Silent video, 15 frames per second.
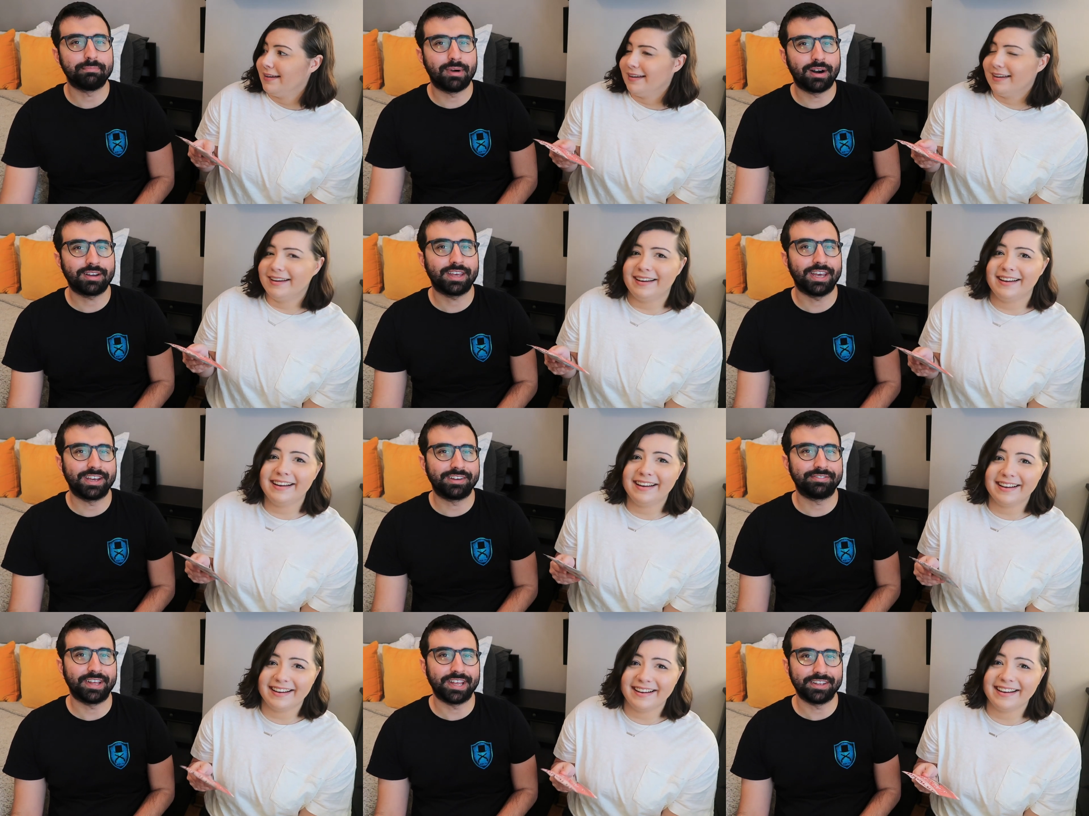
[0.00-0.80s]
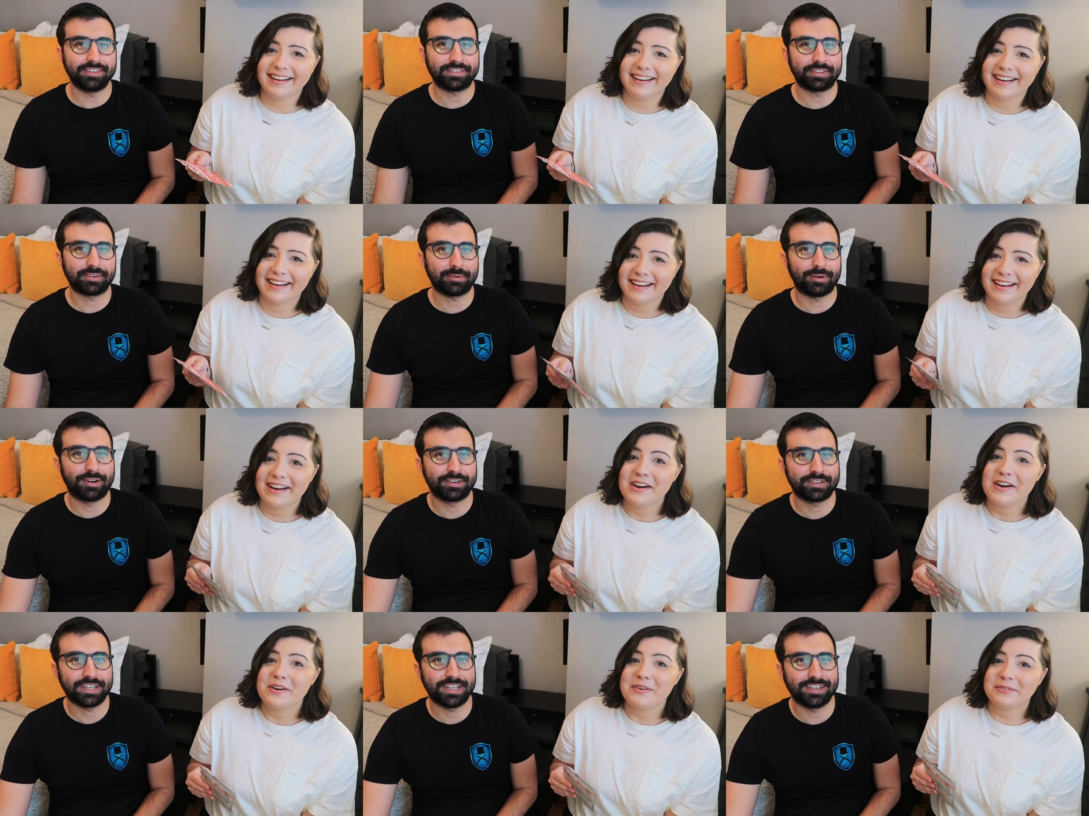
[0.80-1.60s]
Speaker 1: mug cake phase of the
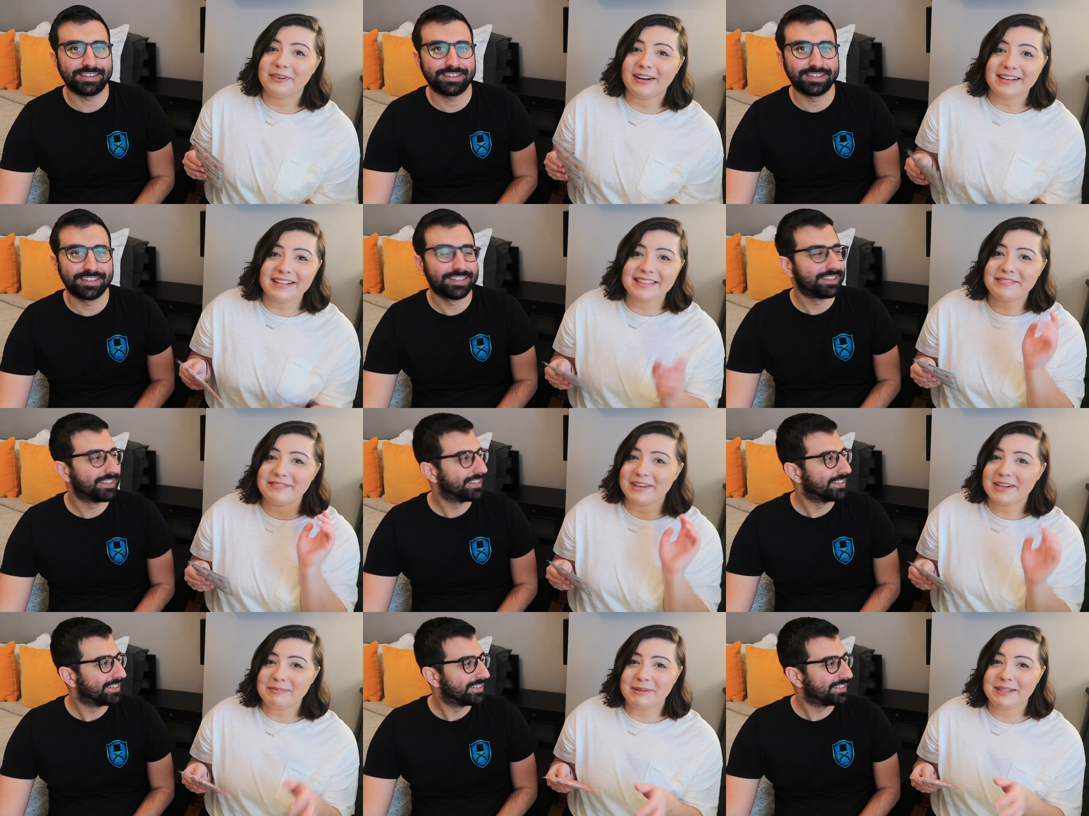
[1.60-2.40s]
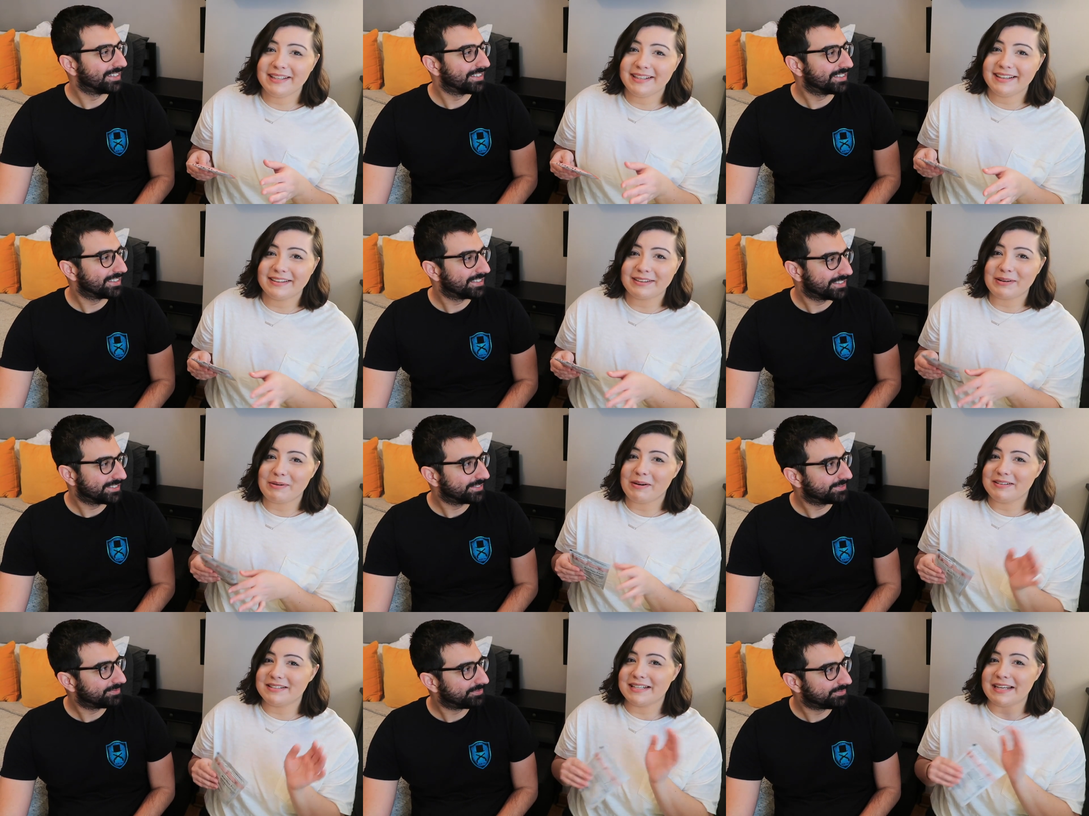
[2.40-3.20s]
quarantine.
Speaker 2: Right at the very beginning of the
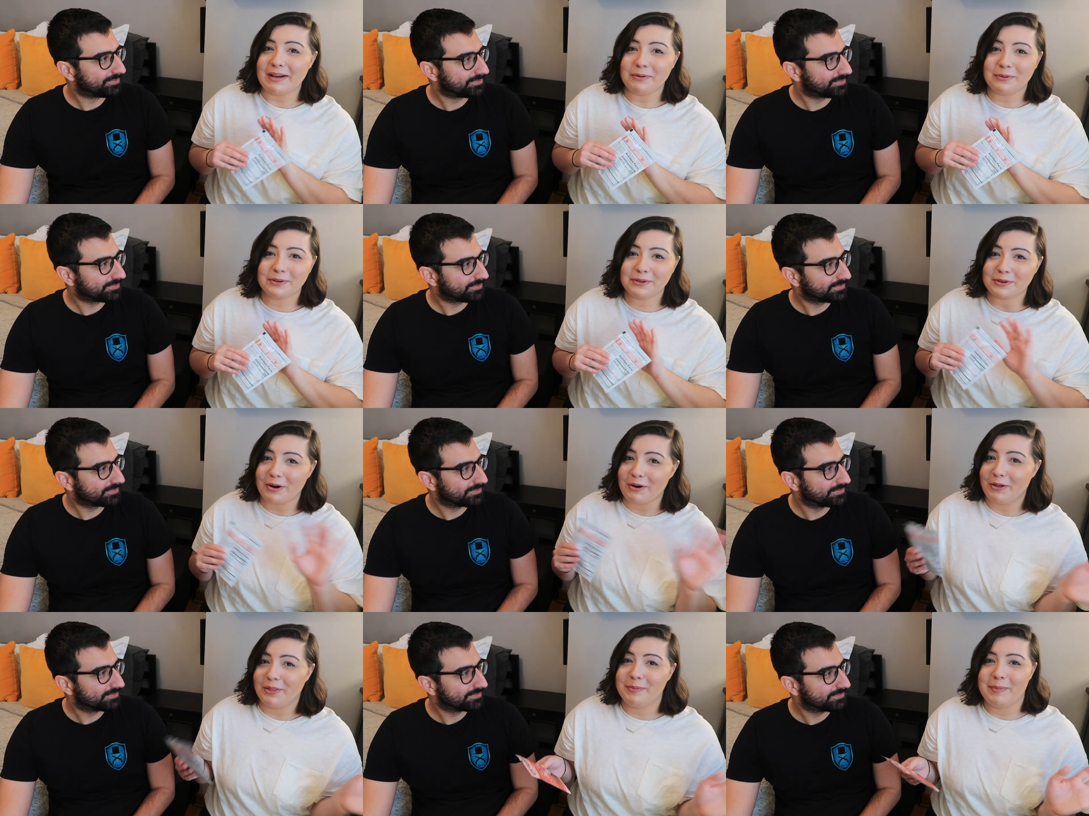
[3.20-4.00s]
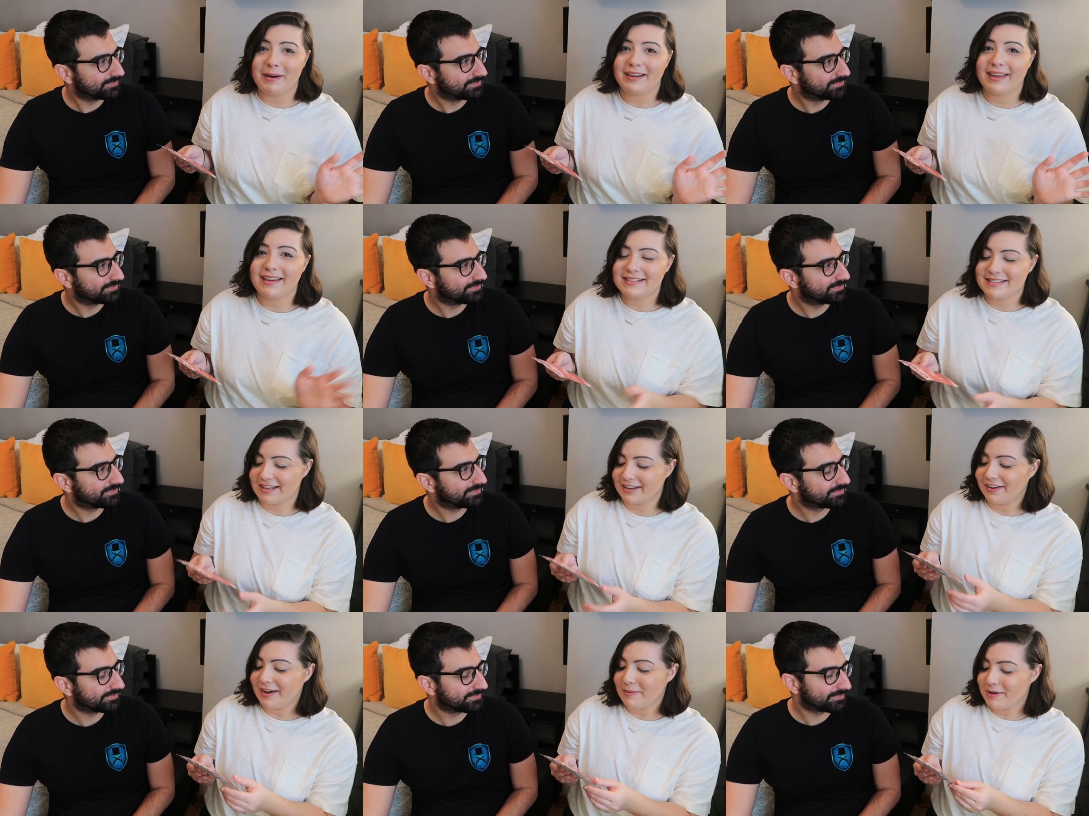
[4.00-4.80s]
quarantine, I ordered all the mug cakes I
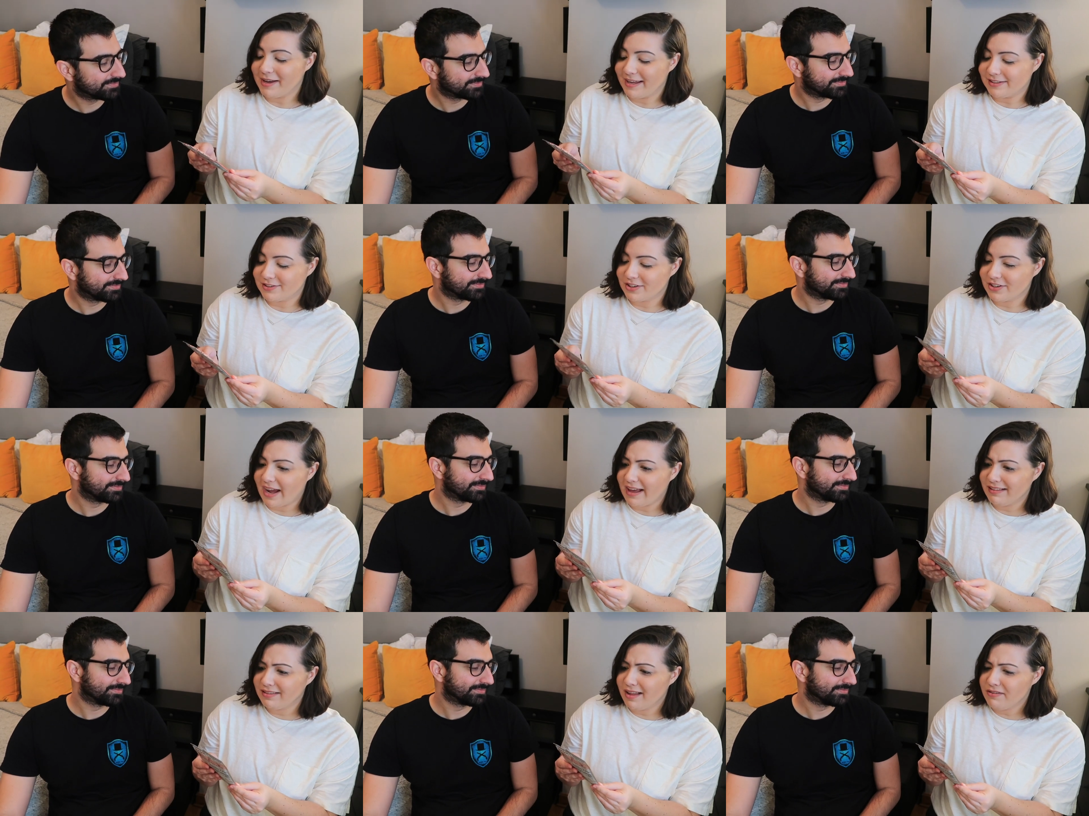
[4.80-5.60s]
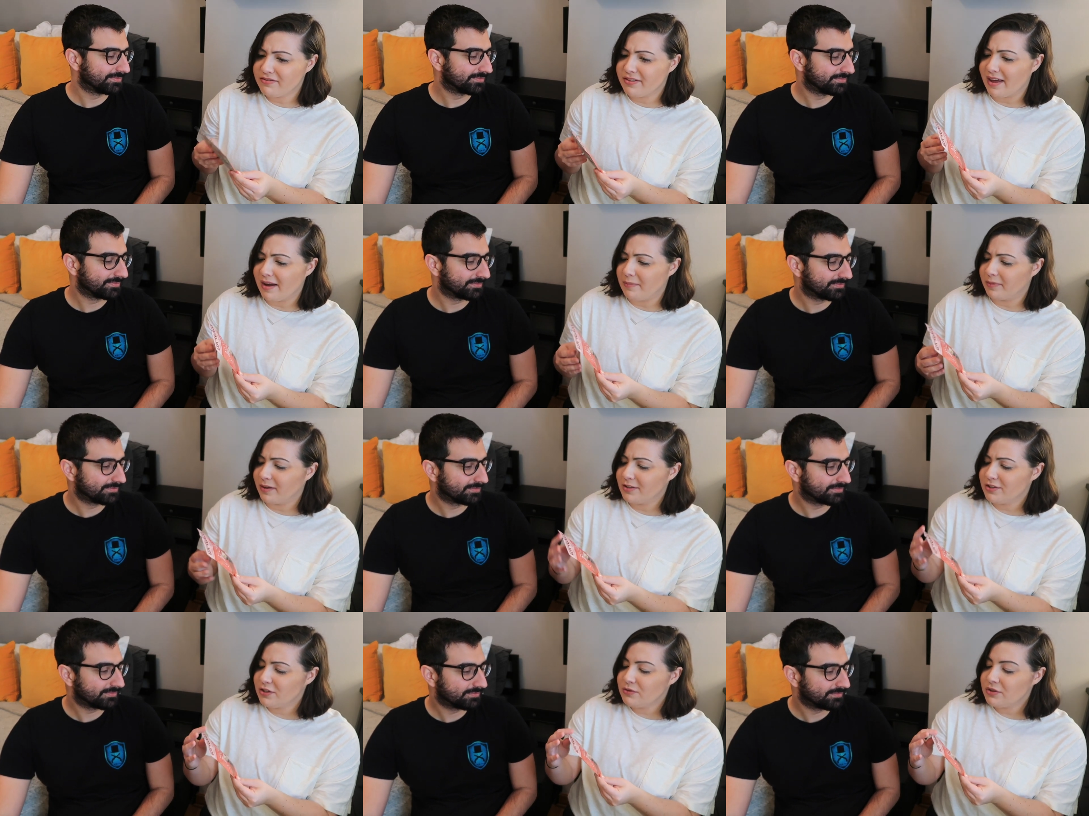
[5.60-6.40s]
could get my hands on. I love them
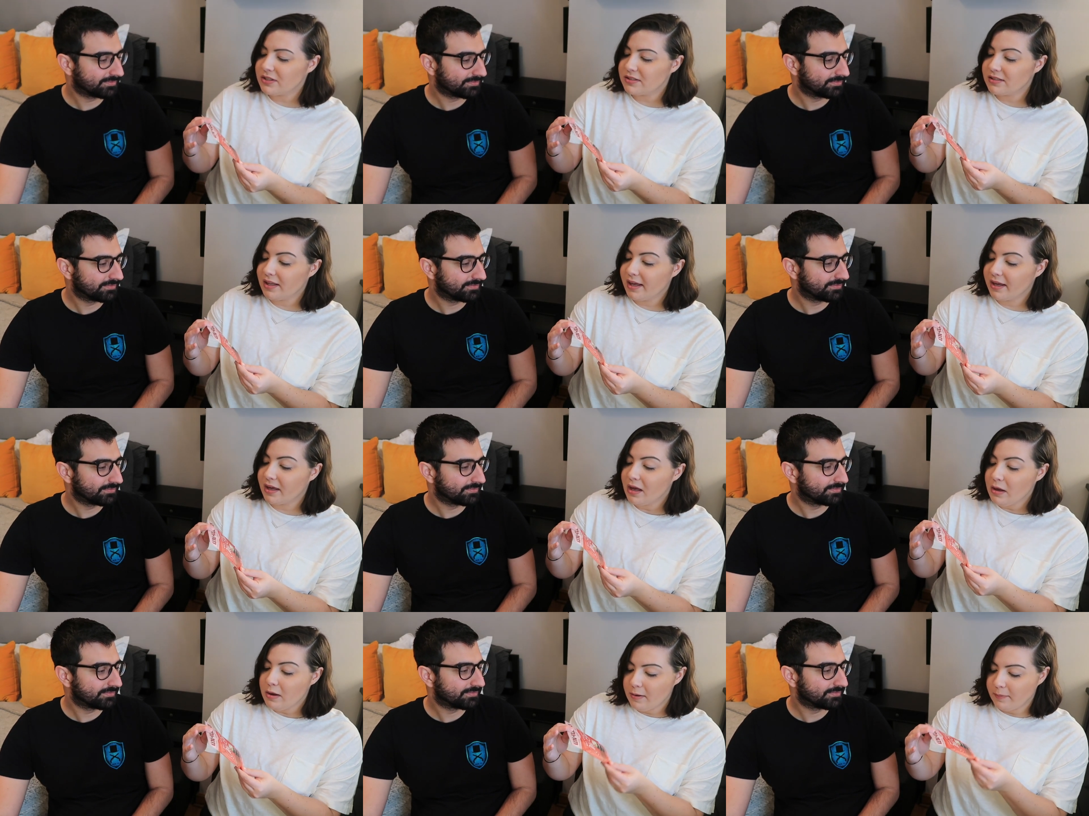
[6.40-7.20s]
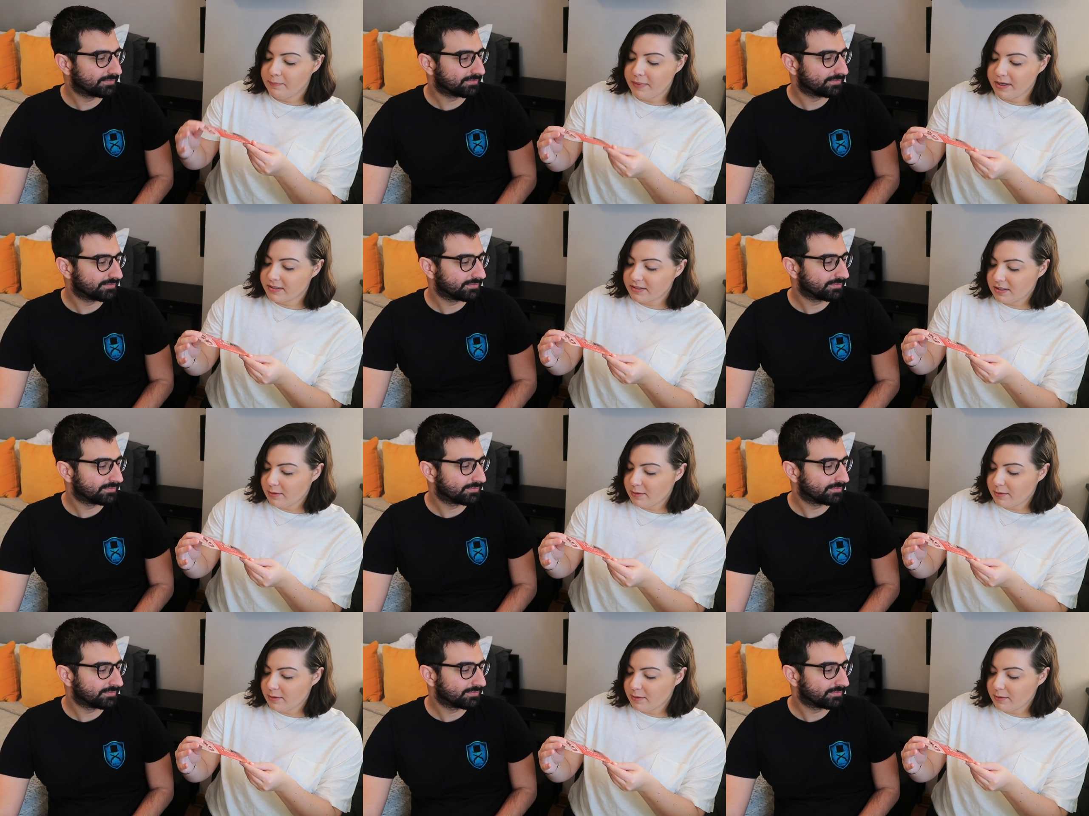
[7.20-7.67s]
because you just like mix